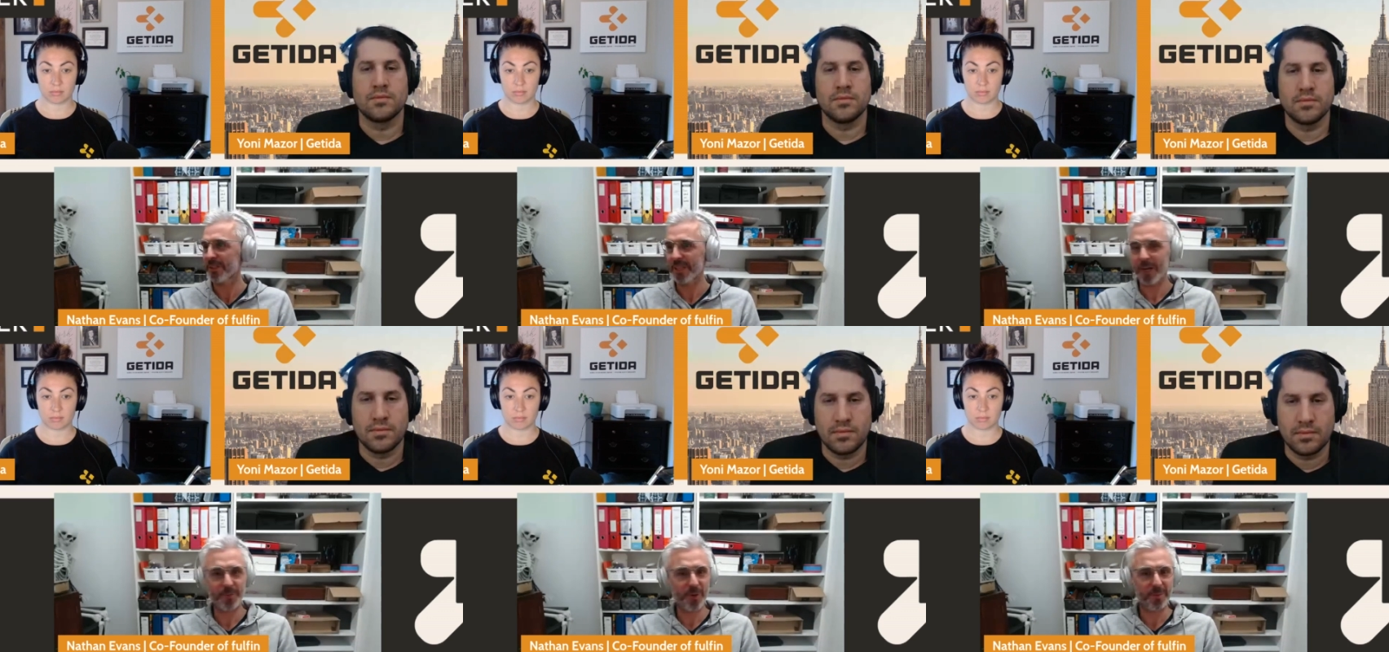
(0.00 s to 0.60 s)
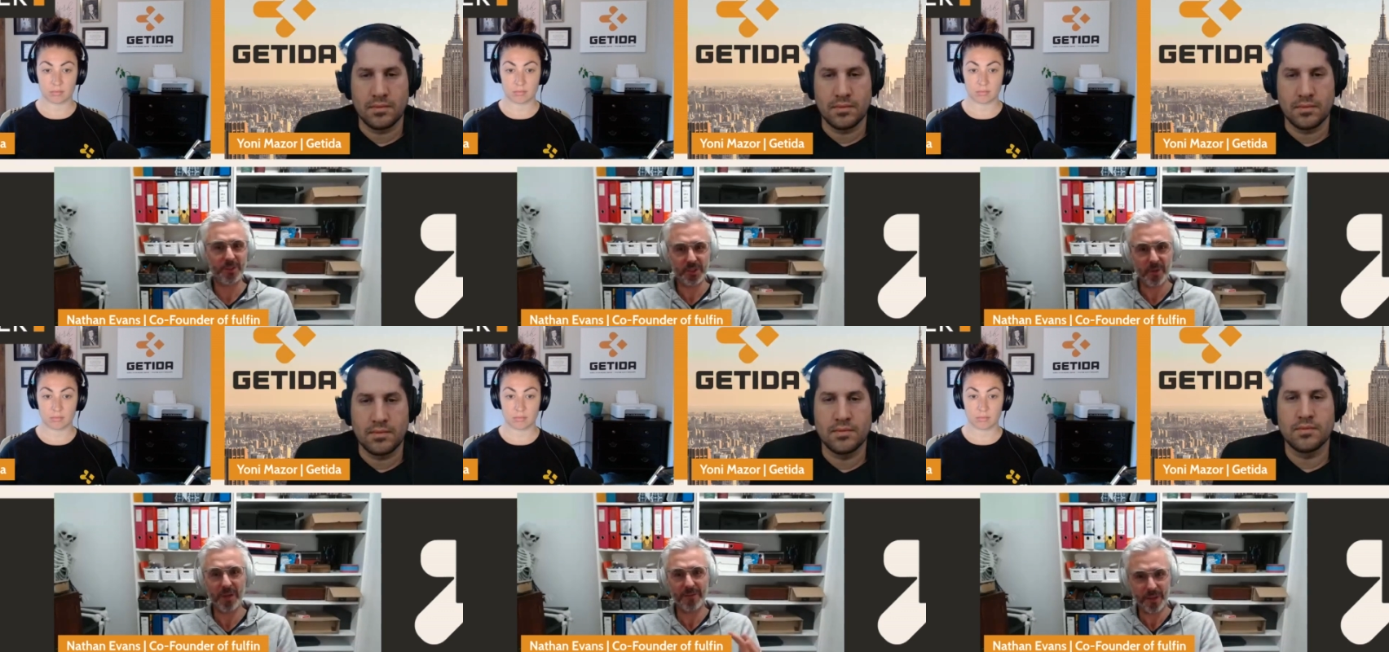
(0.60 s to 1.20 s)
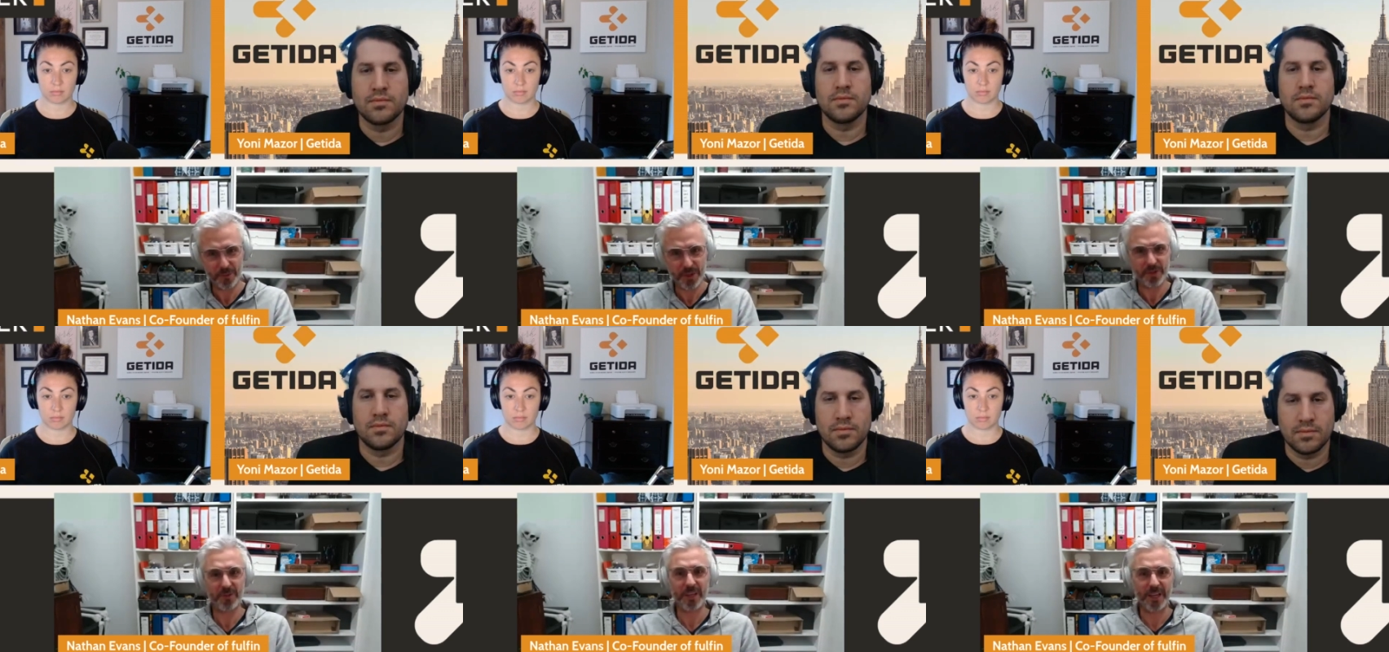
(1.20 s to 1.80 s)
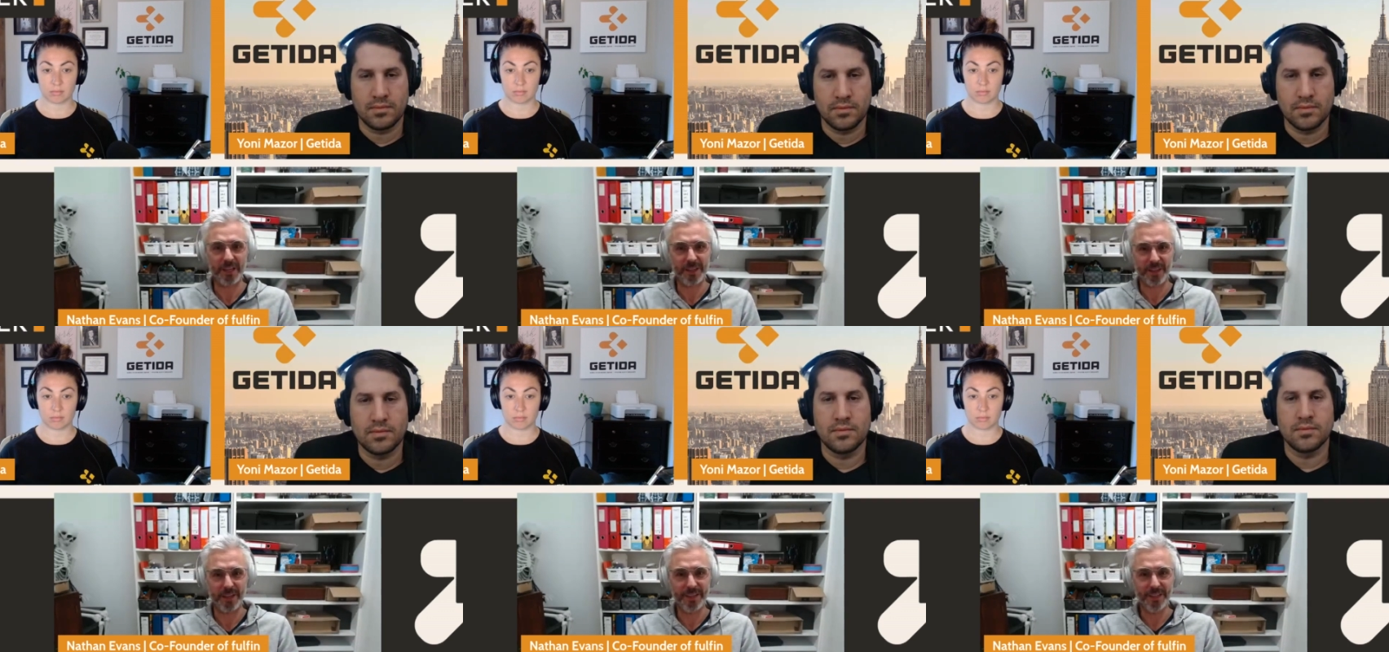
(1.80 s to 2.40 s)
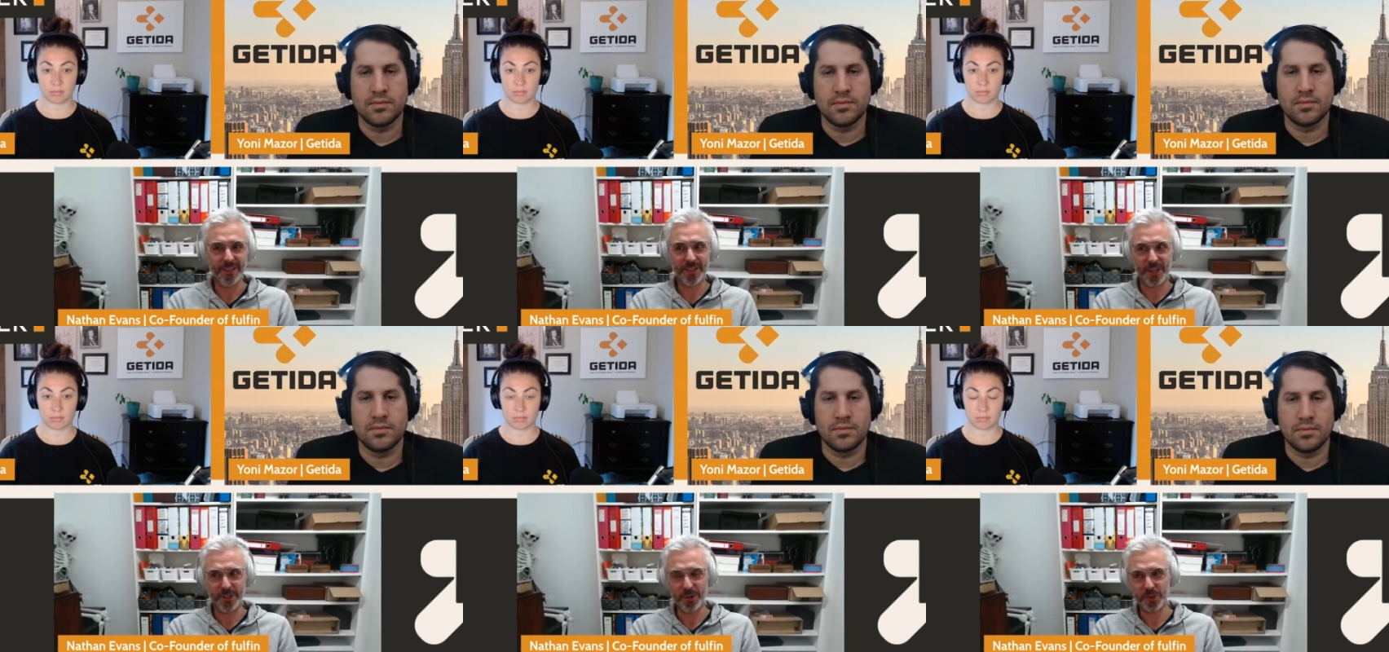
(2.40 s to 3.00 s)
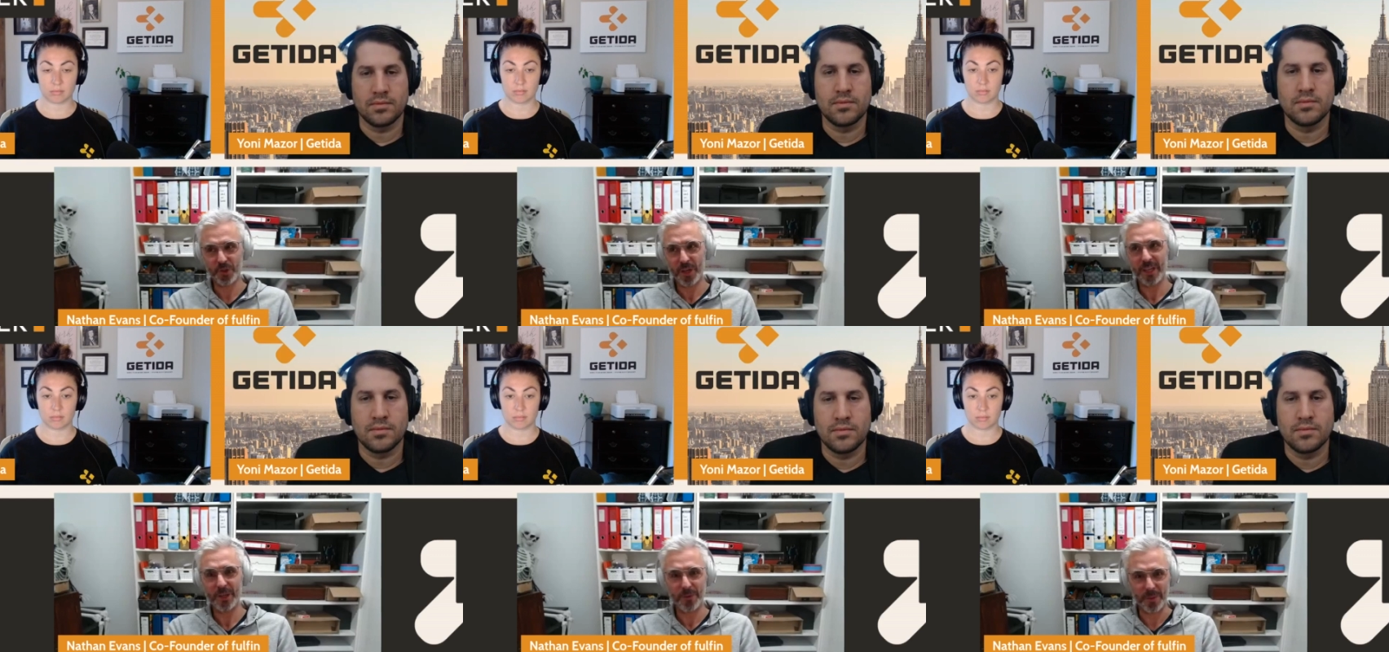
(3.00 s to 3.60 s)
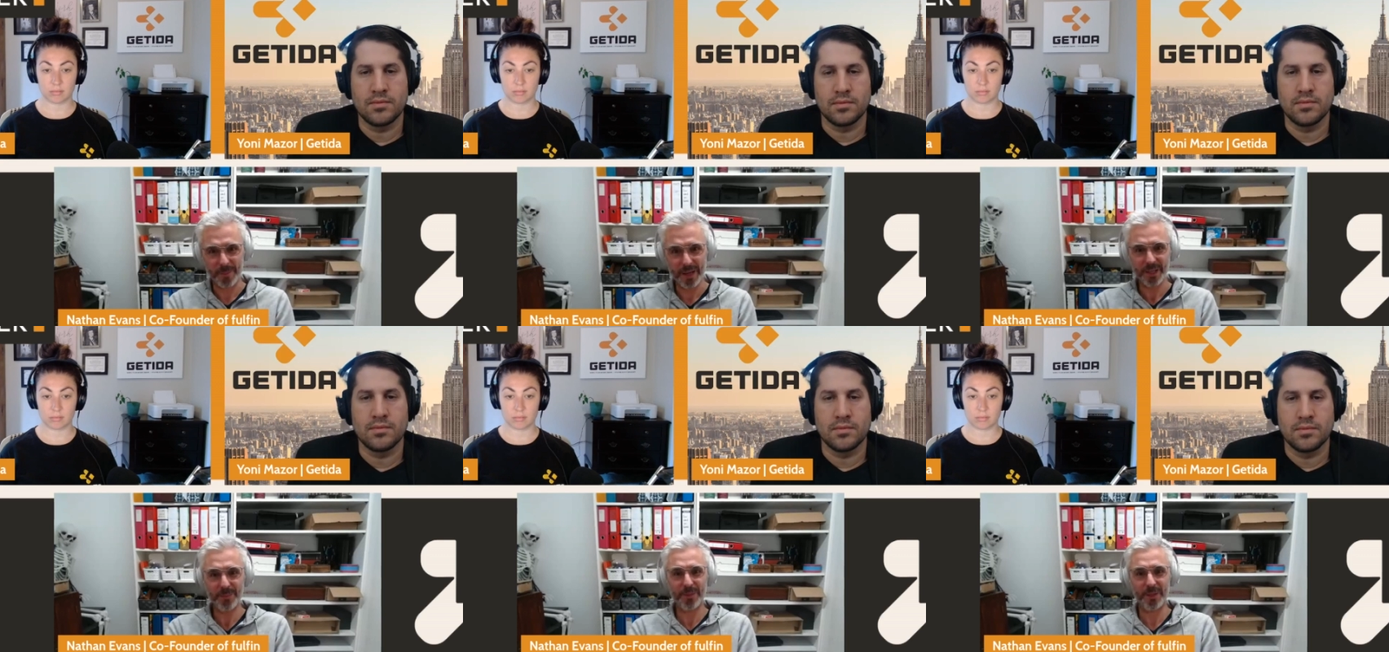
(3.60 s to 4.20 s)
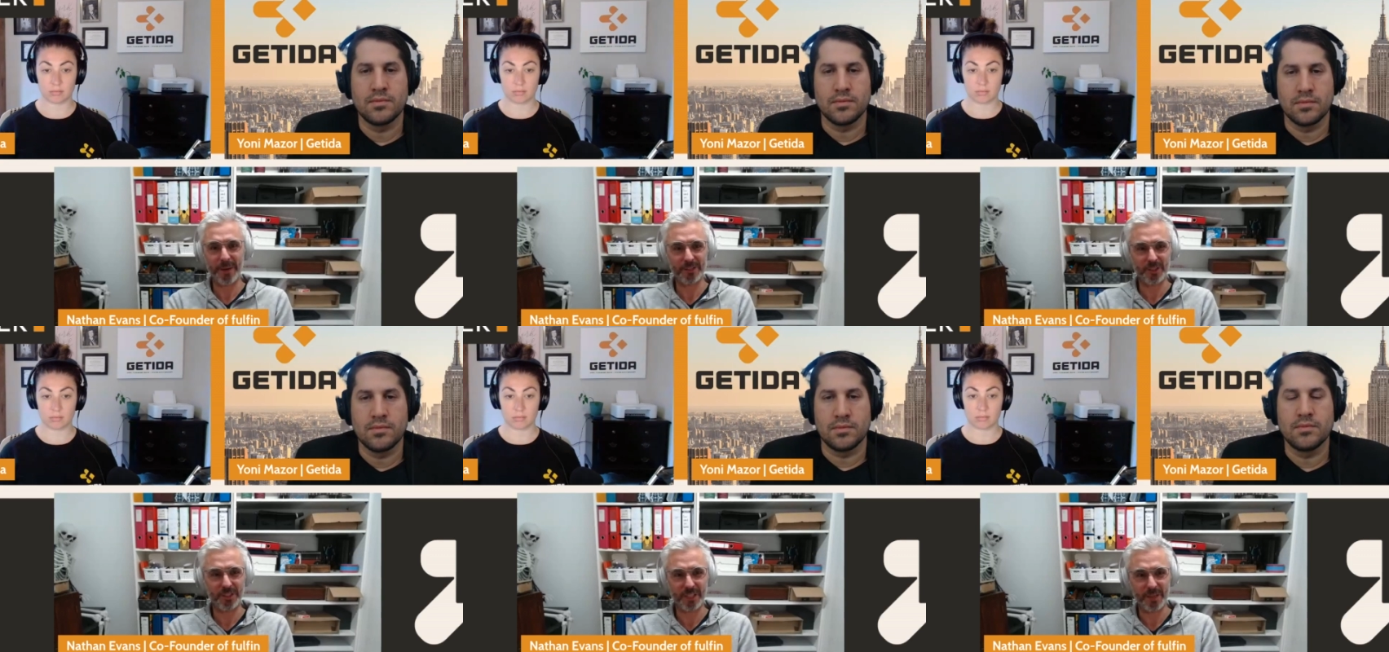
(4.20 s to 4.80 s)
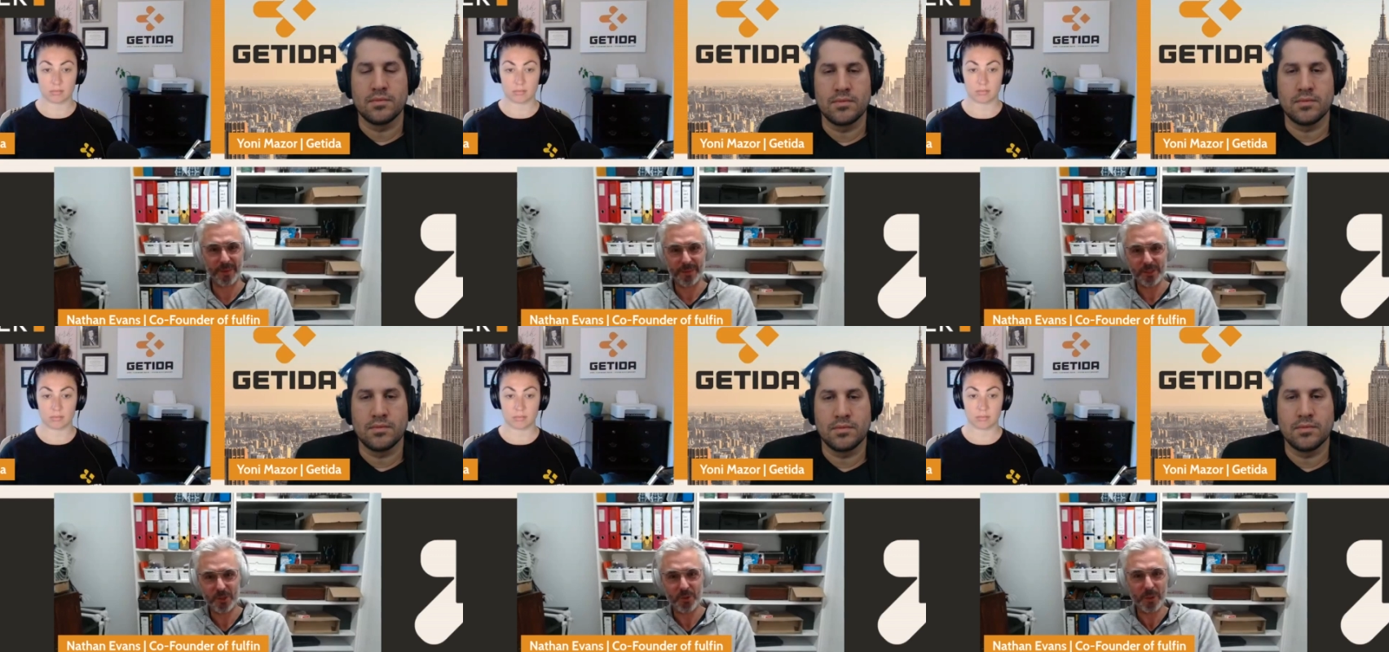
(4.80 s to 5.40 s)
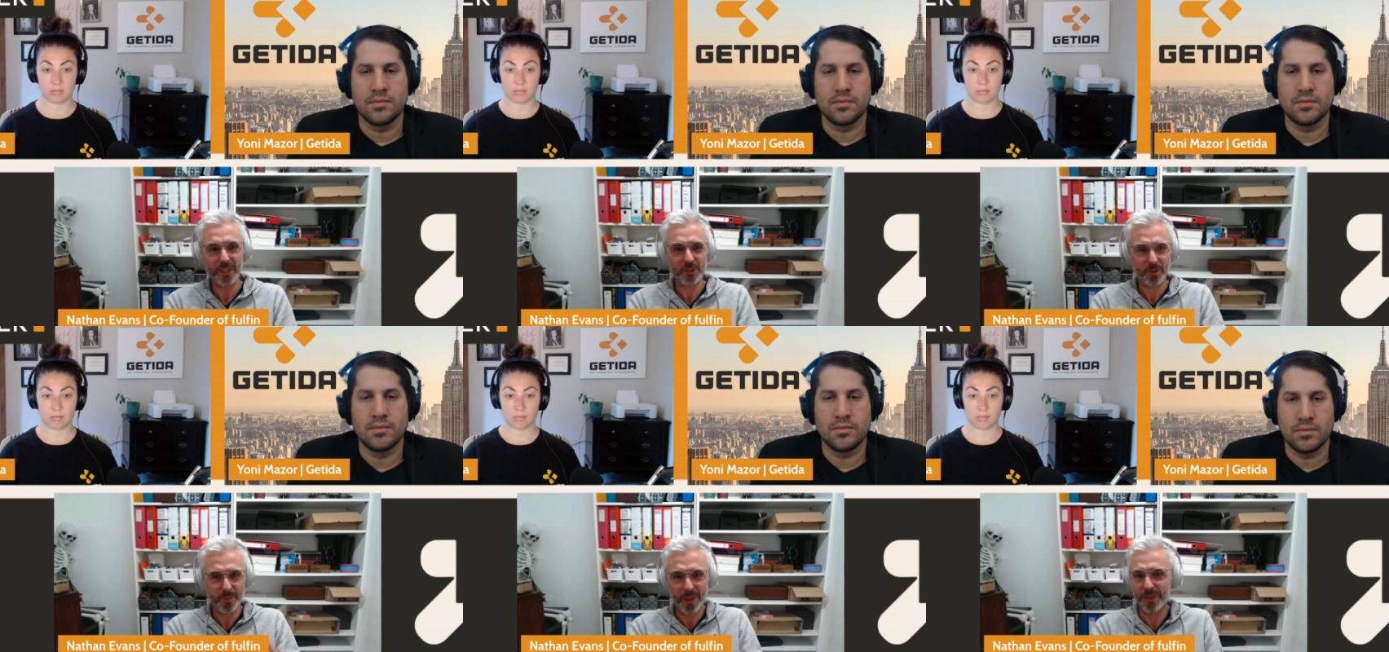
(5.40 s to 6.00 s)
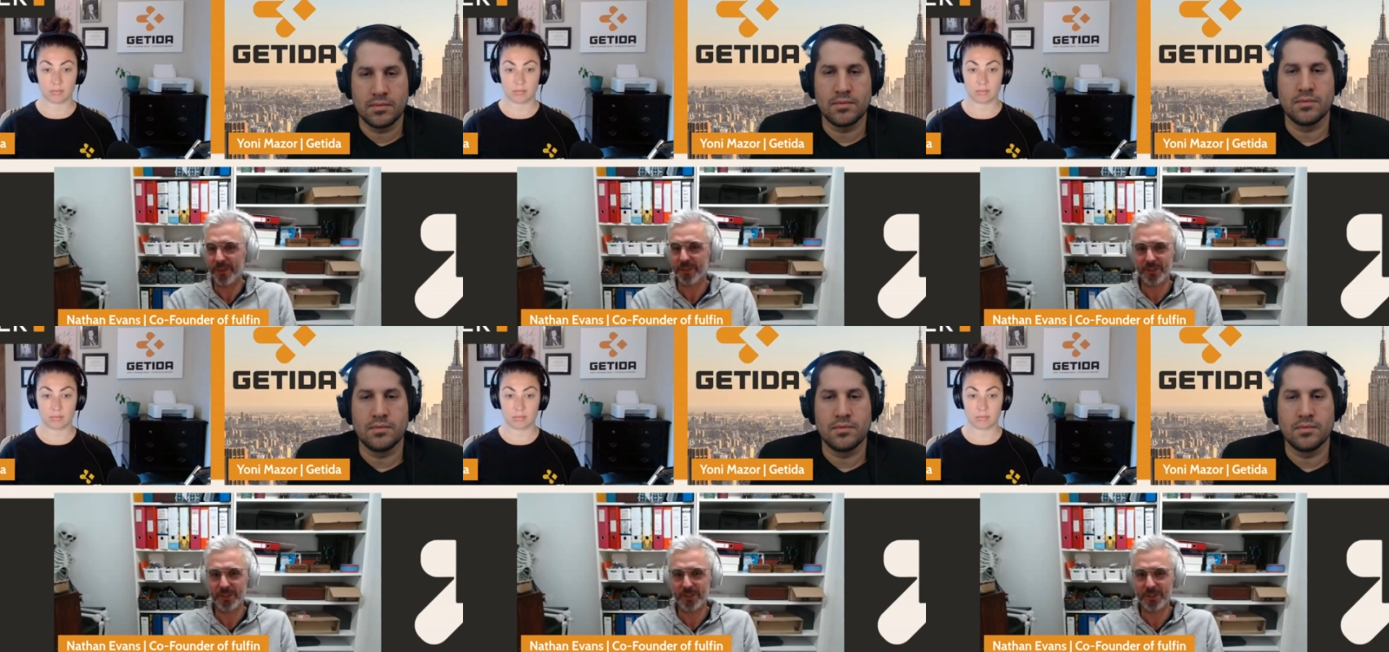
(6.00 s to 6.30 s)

Speaker 1: Now the problem is you don't have that three hundred K there, And you could try and get it from the bank, but the bank's going to take maybe two weeks to a month